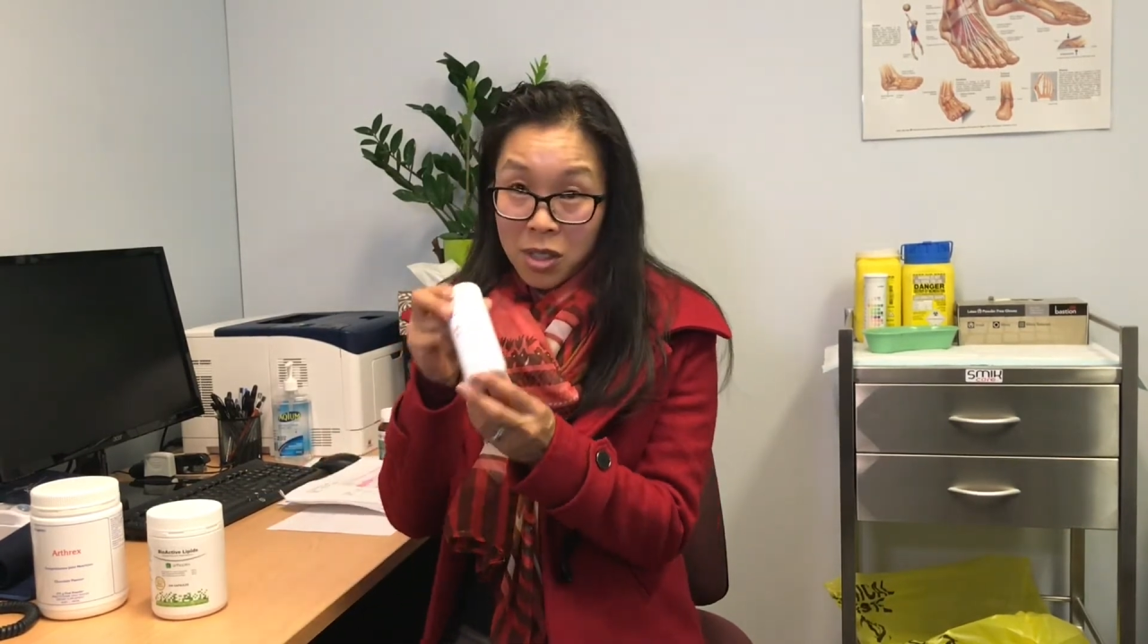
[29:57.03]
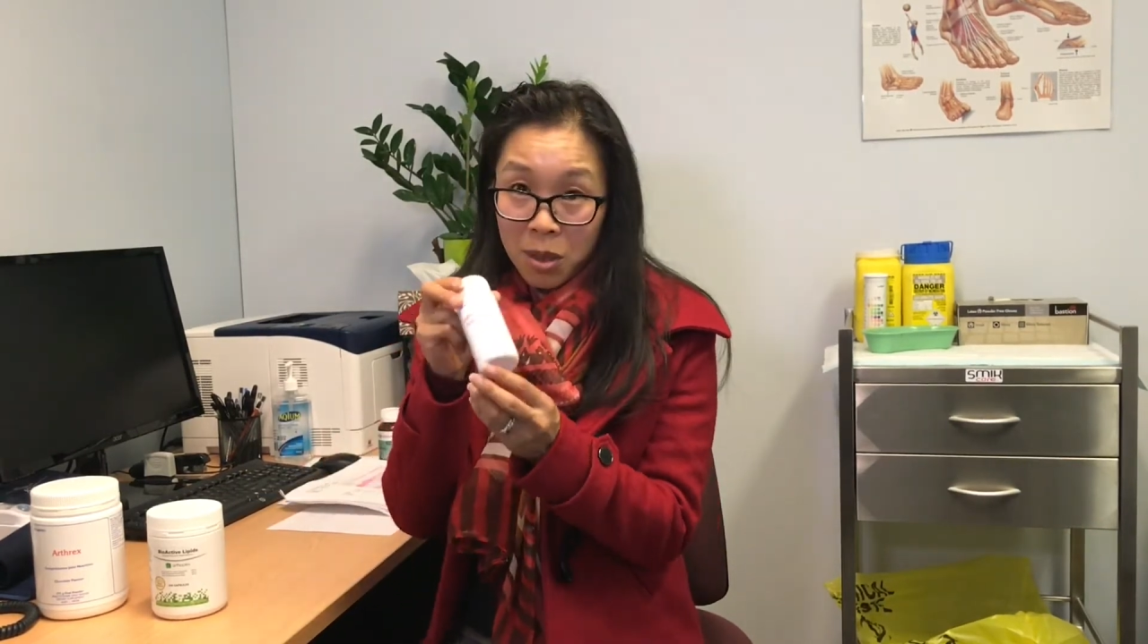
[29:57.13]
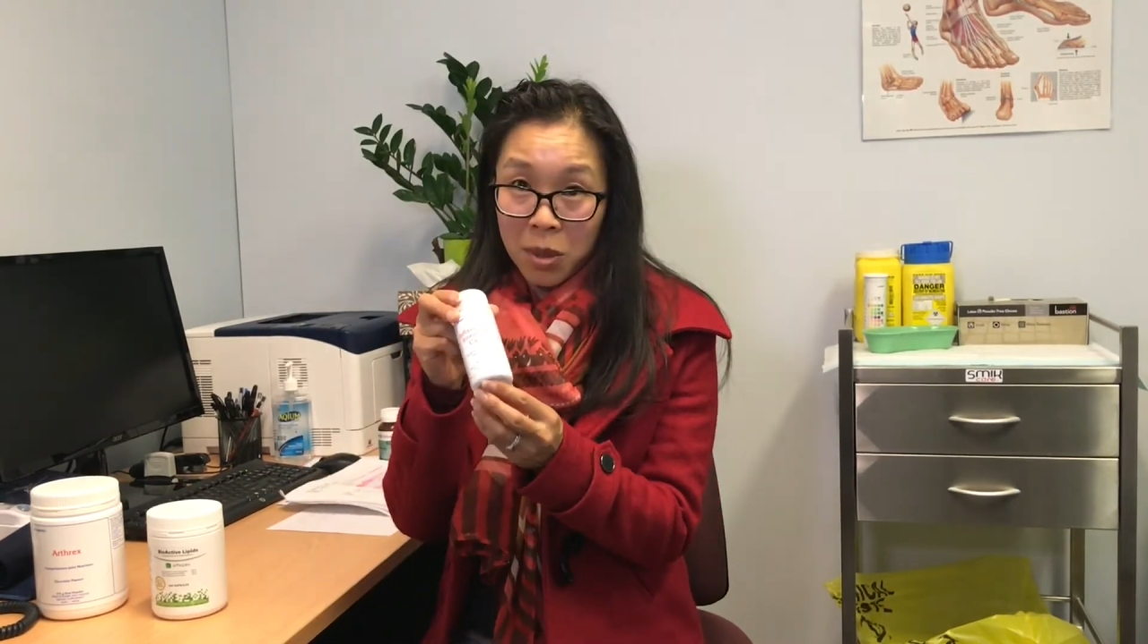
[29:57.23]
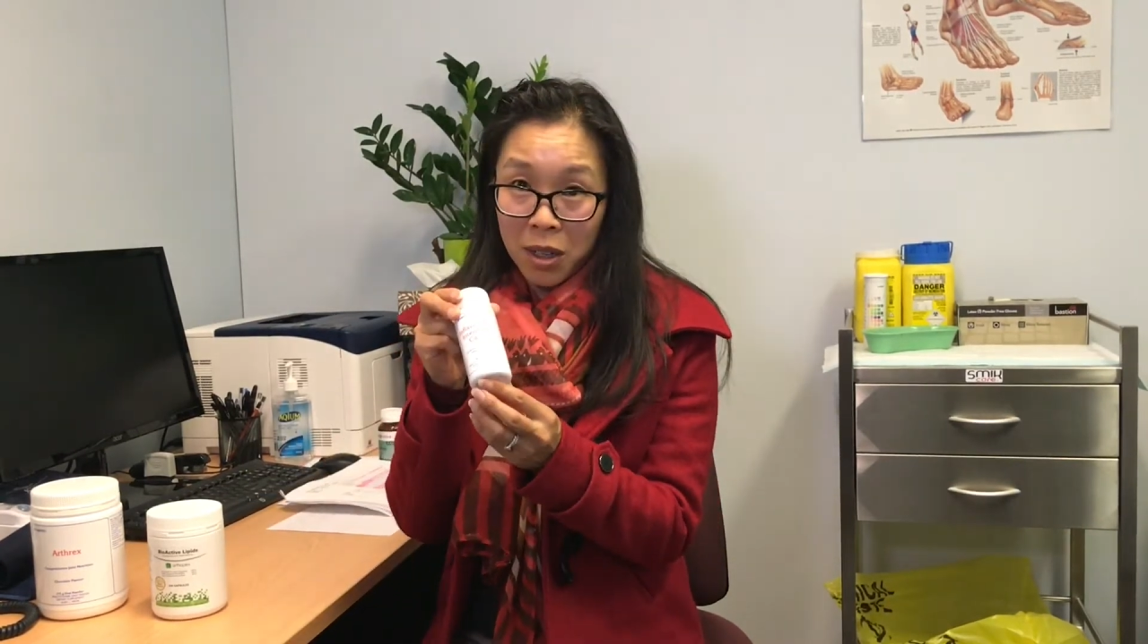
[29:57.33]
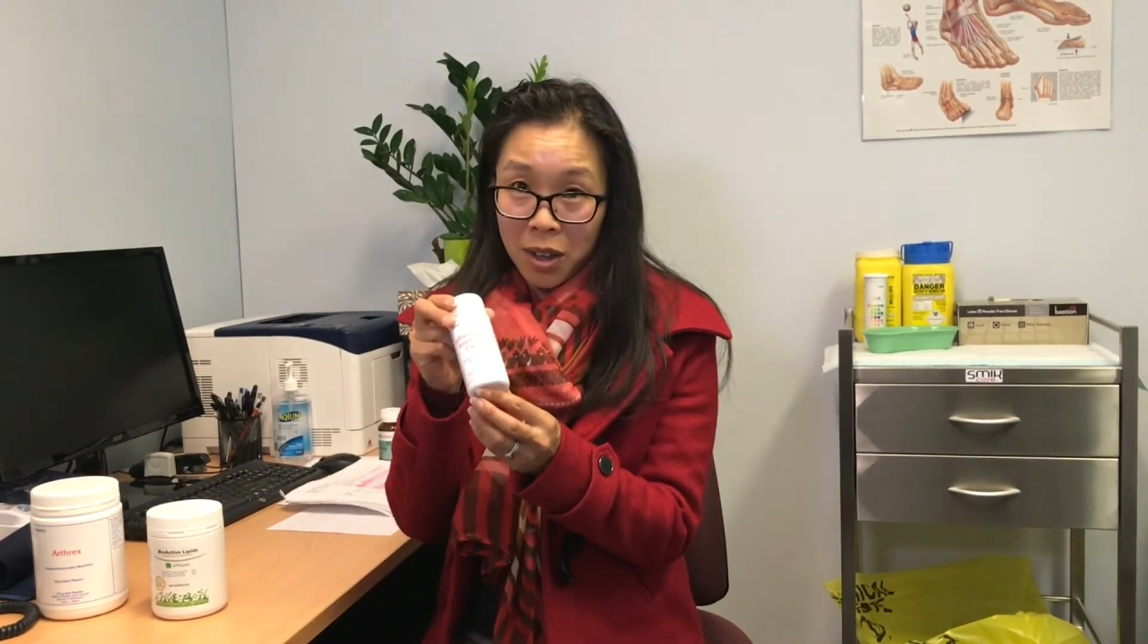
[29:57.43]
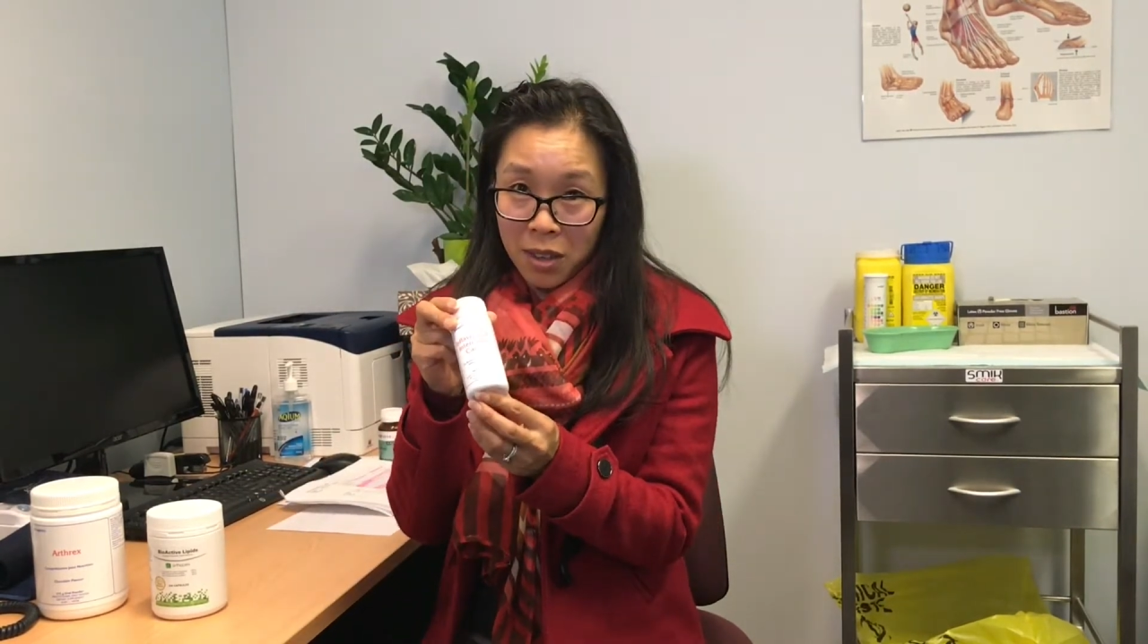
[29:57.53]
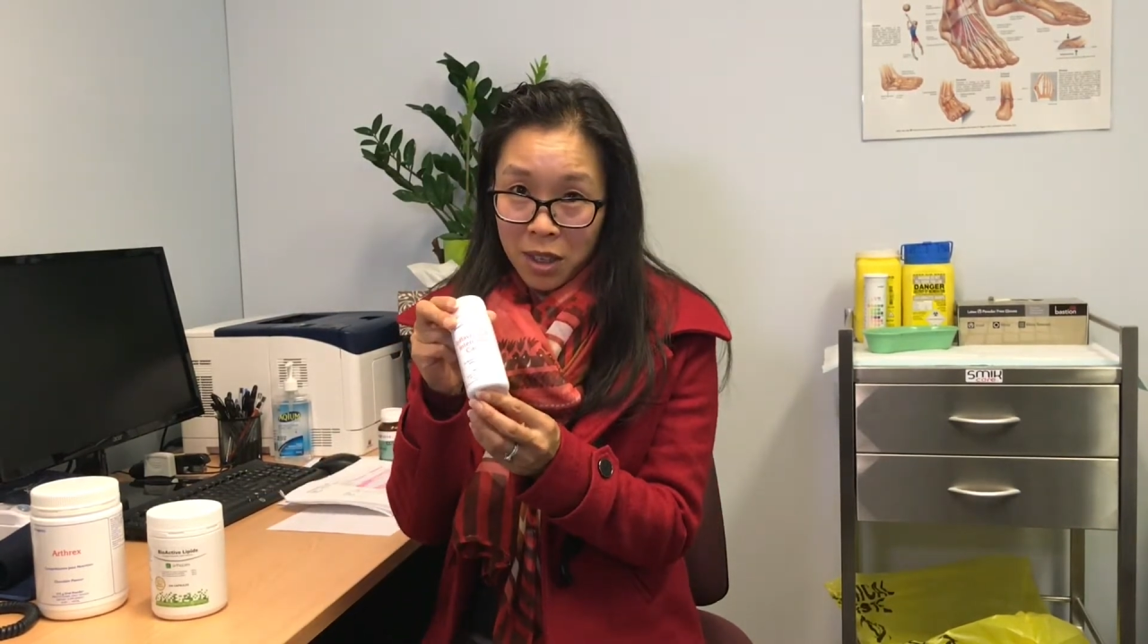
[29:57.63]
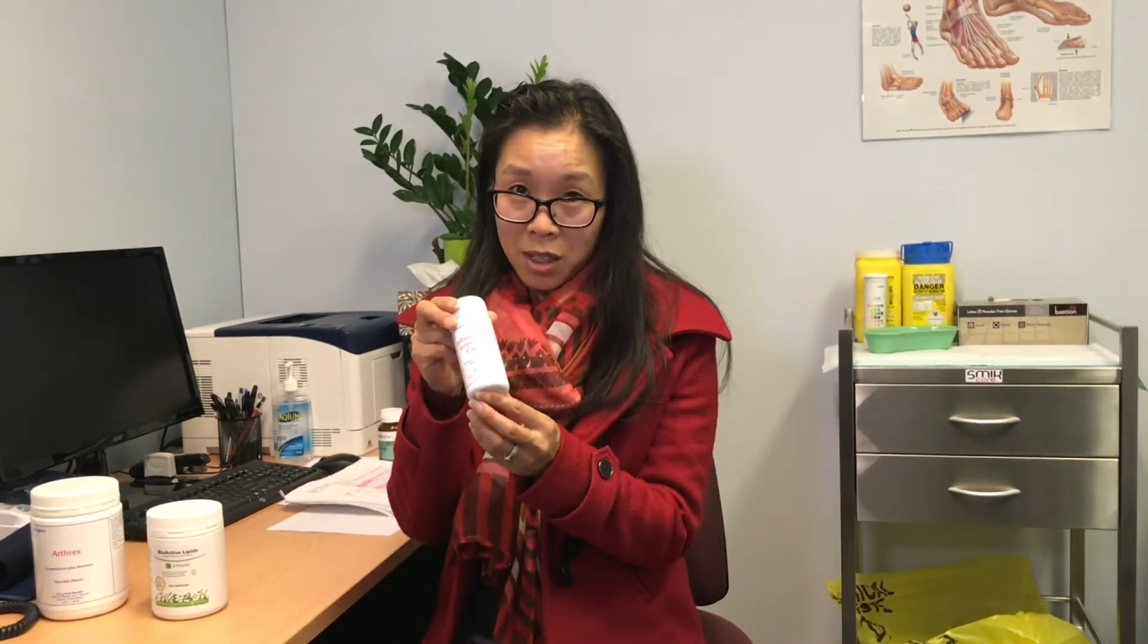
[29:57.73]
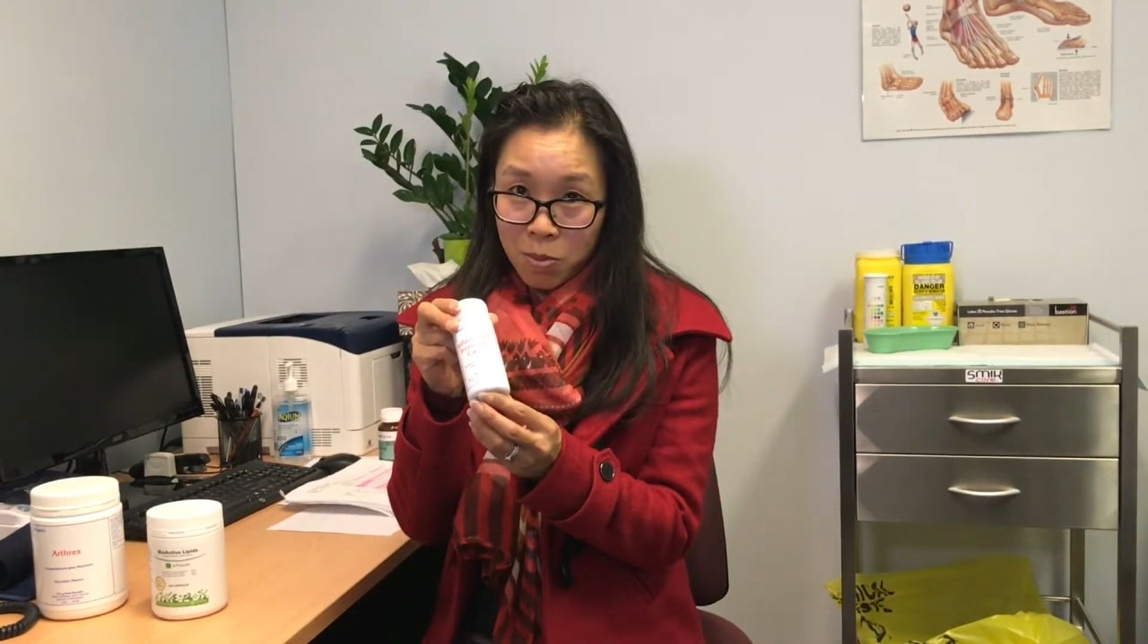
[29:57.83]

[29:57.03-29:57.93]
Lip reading: something like this,